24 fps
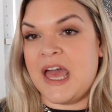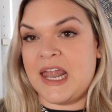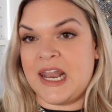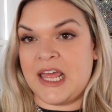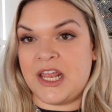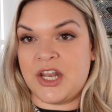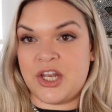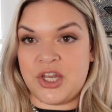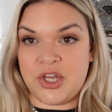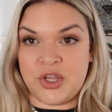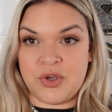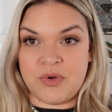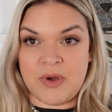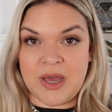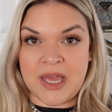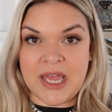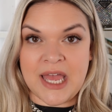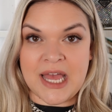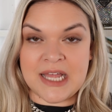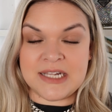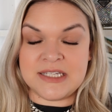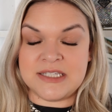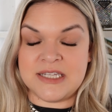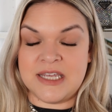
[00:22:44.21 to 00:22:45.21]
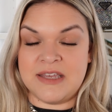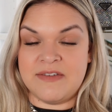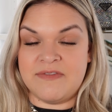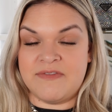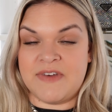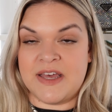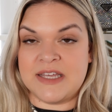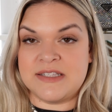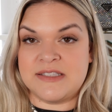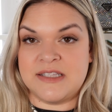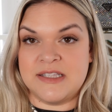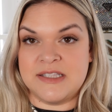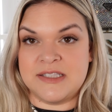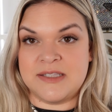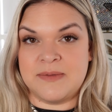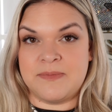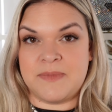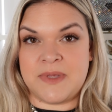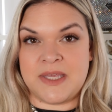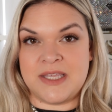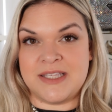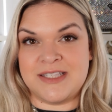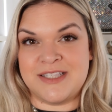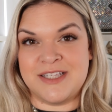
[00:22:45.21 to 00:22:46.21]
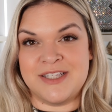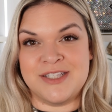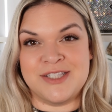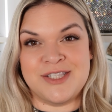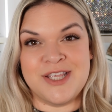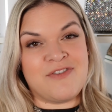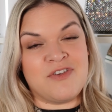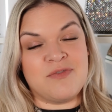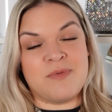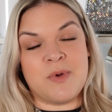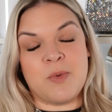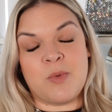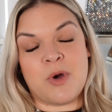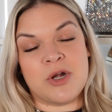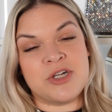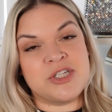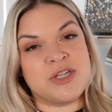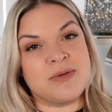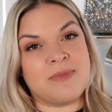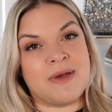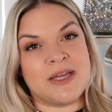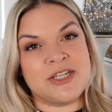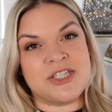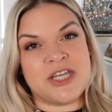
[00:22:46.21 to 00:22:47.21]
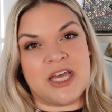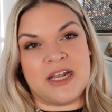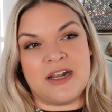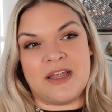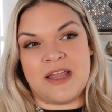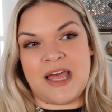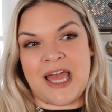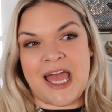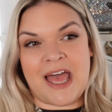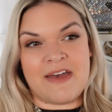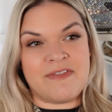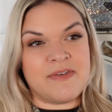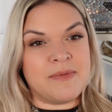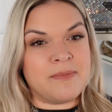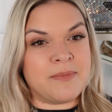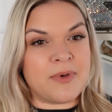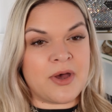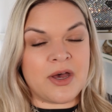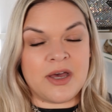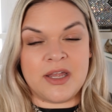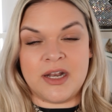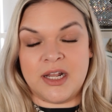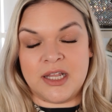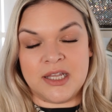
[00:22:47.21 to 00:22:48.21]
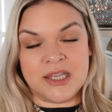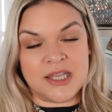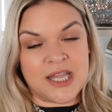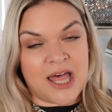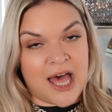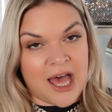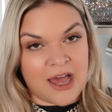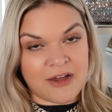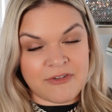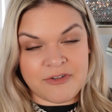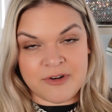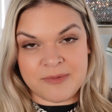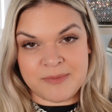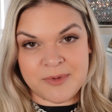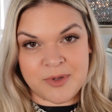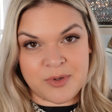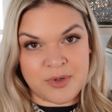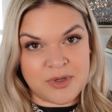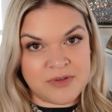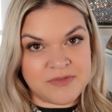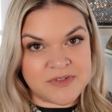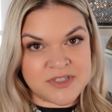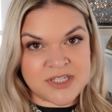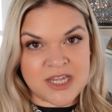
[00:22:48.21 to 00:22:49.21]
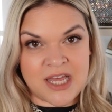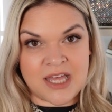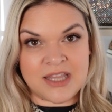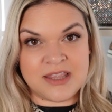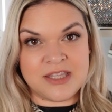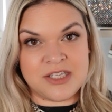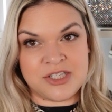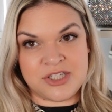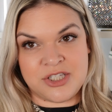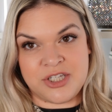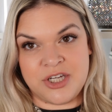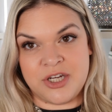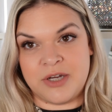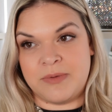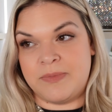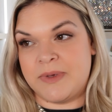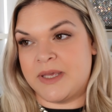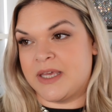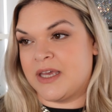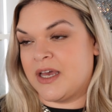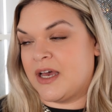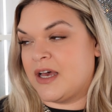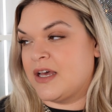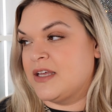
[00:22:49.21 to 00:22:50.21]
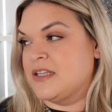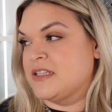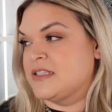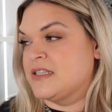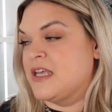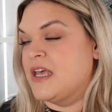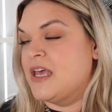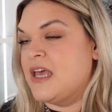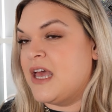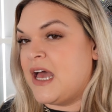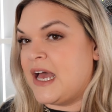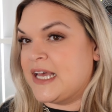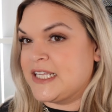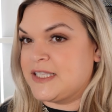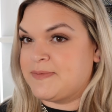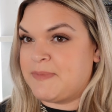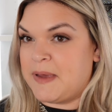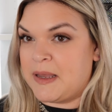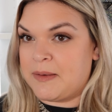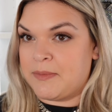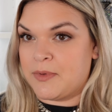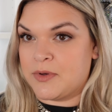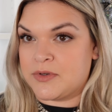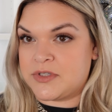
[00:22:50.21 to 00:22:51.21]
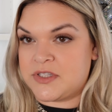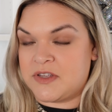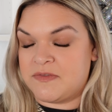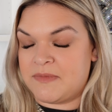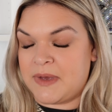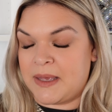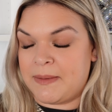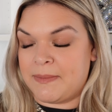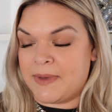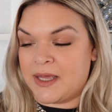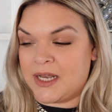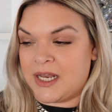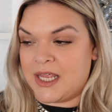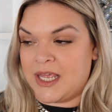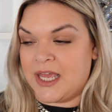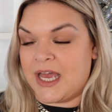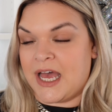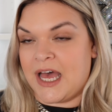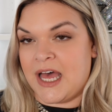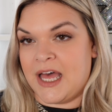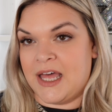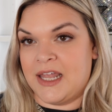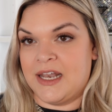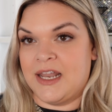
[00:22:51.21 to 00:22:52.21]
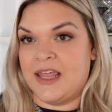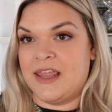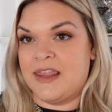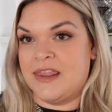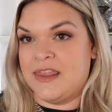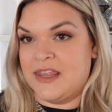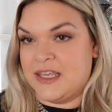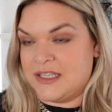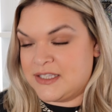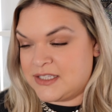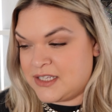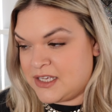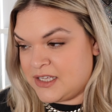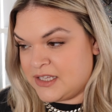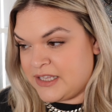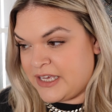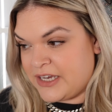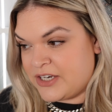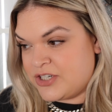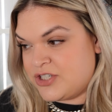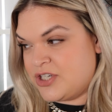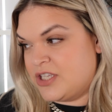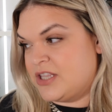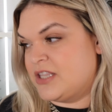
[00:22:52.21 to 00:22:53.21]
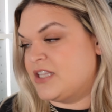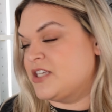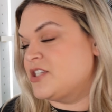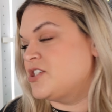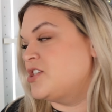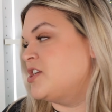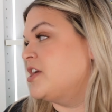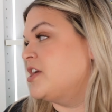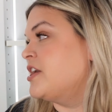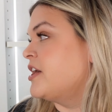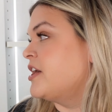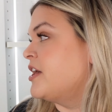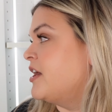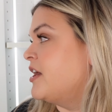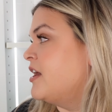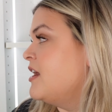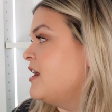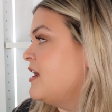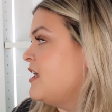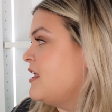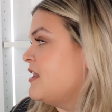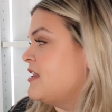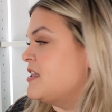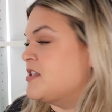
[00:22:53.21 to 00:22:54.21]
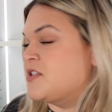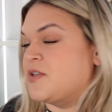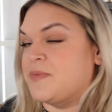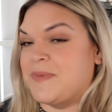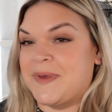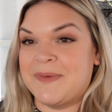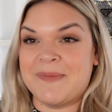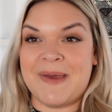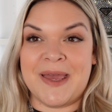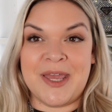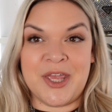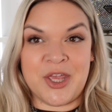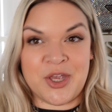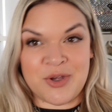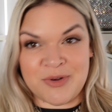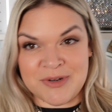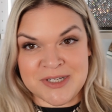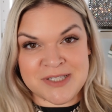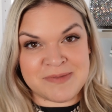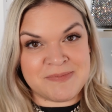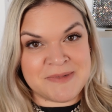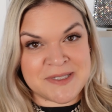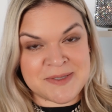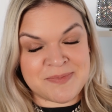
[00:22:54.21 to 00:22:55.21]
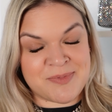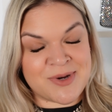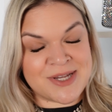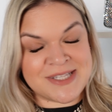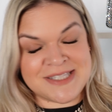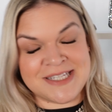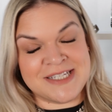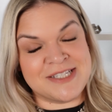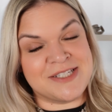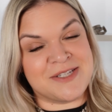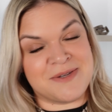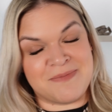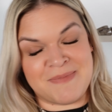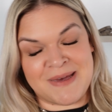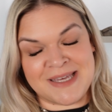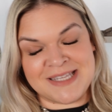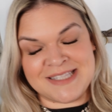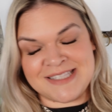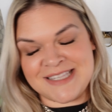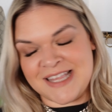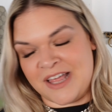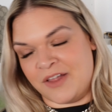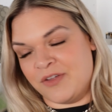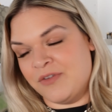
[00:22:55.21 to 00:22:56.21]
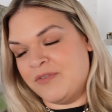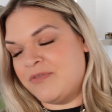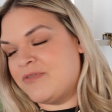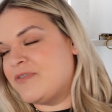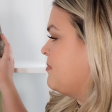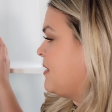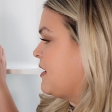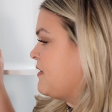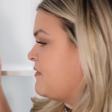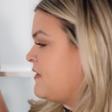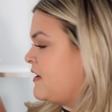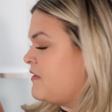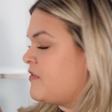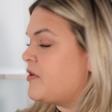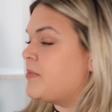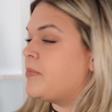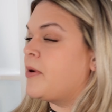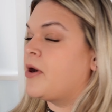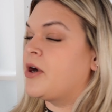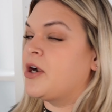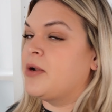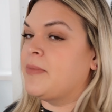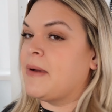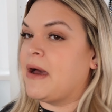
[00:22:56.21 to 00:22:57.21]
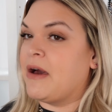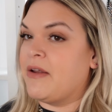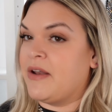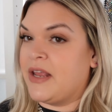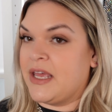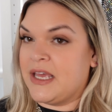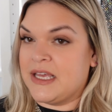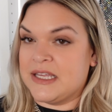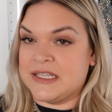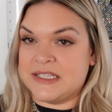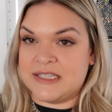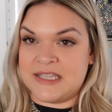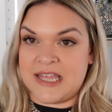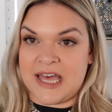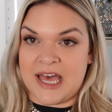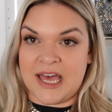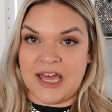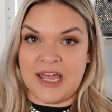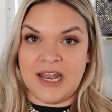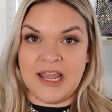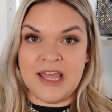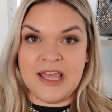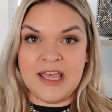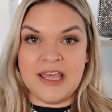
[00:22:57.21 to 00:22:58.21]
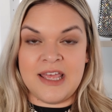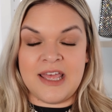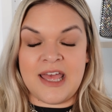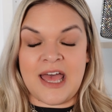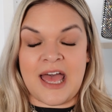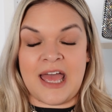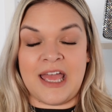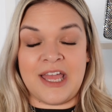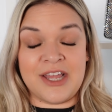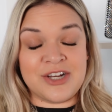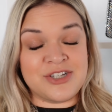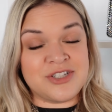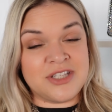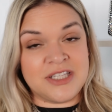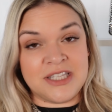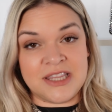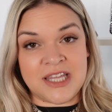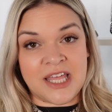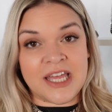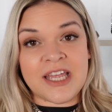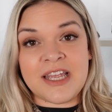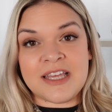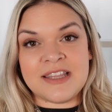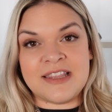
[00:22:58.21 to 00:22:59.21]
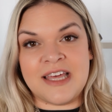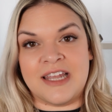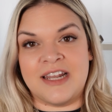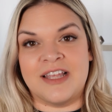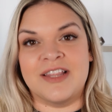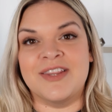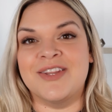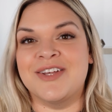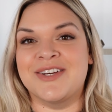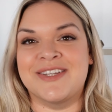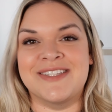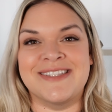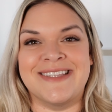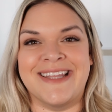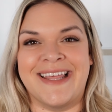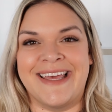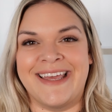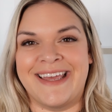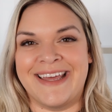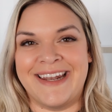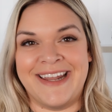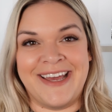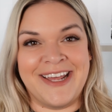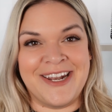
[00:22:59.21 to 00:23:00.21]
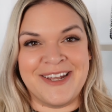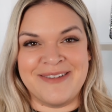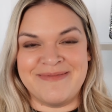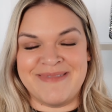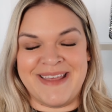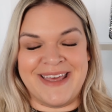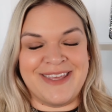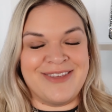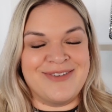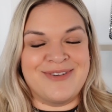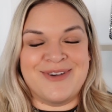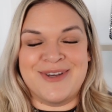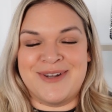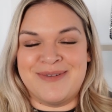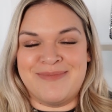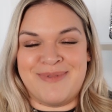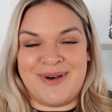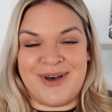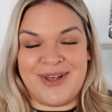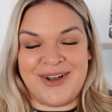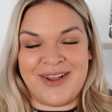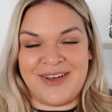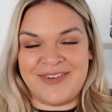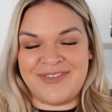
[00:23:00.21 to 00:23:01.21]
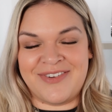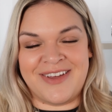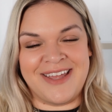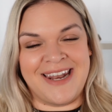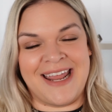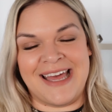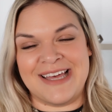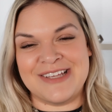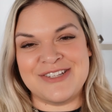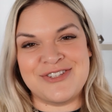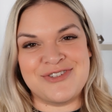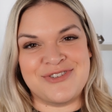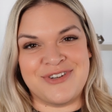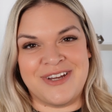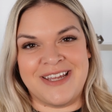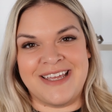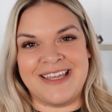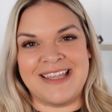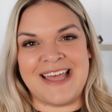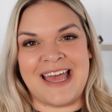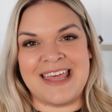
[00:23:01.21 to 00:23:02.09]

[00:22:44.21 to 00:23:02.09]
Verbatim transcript: And I knew I had to invest in some pieces. If you've been watching my channel, I haven't bought in a lot from Louis Vuitton this year because I spent most of my money on this collection this year. This will be my Christmas present to myself. My favorite part about it is that I actually like that it looks like an item that you could have bought off Canal Street.